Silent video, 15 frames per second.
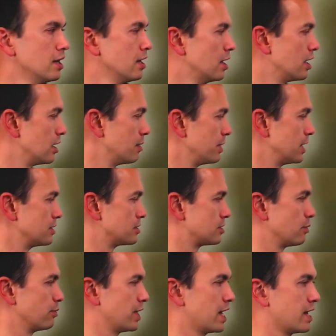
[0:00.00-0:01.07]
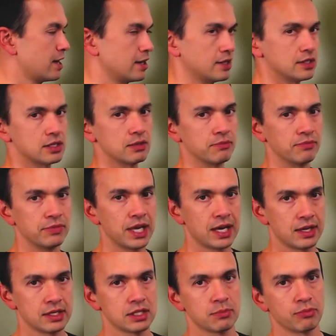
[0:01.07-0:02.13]
And so that is
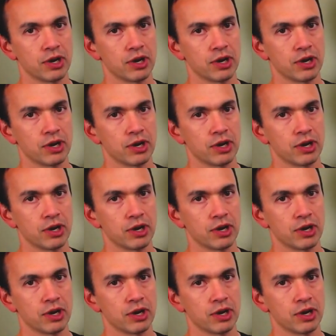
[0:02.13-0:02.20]
the